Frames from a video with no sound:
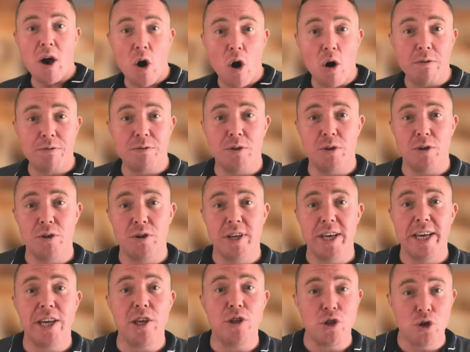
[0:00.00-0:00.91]
often
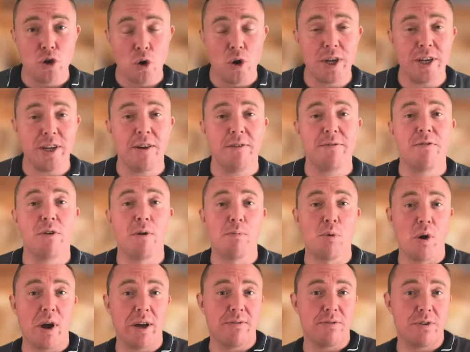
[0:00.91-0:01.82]
enjoyed for
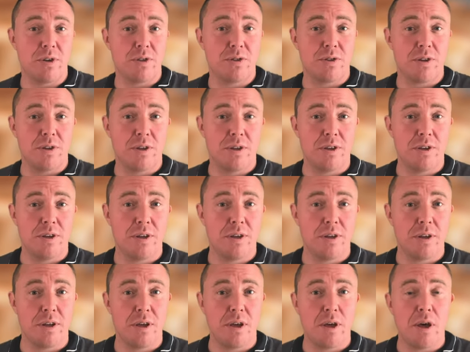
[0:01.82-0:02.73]
breakfast.
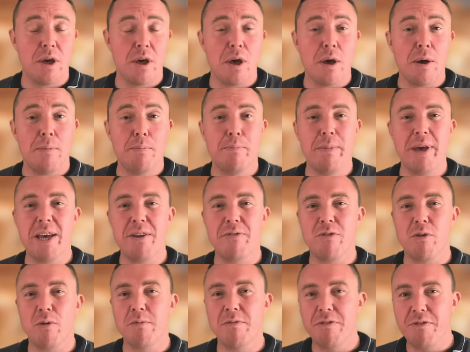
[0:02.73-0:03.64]
Made
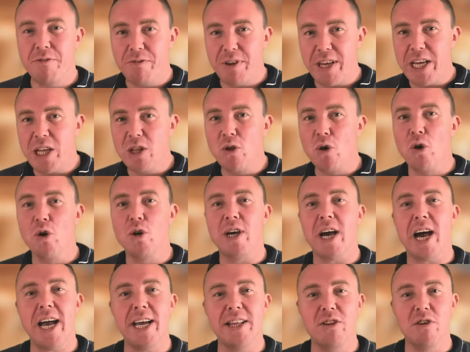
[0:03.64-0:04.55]
from phyllo
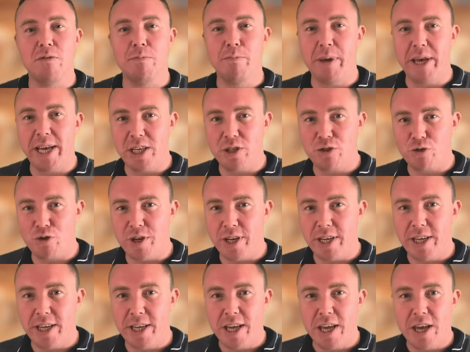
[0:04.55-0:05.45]
kind of
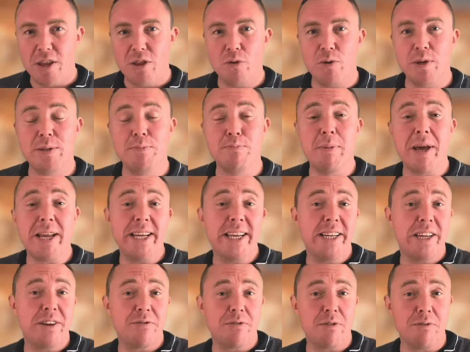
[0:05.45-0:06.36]
pastry, there is many
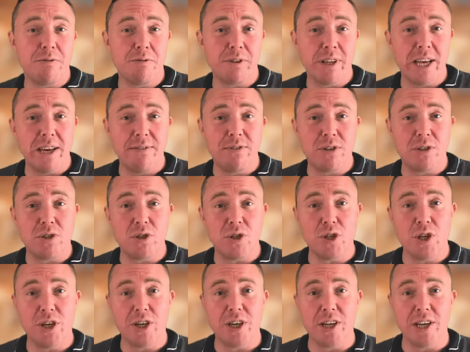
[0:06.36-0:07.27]
different flavors that
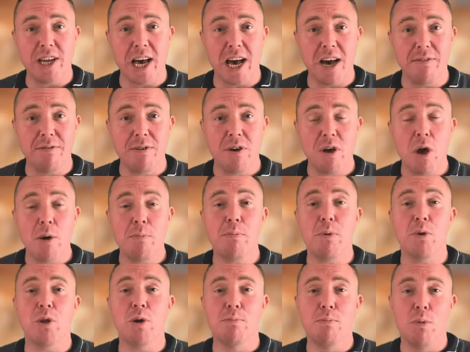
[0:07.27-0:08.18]
you can have,
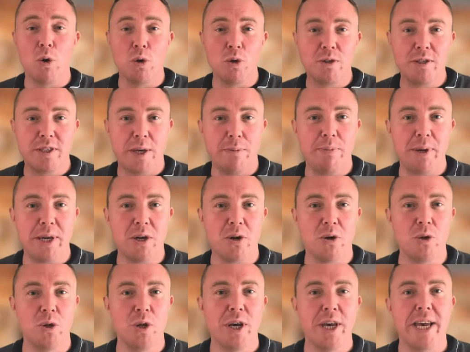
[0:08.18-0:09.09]
but the most
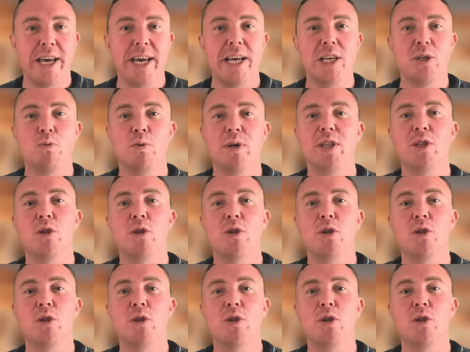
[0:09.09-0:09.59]
typical is with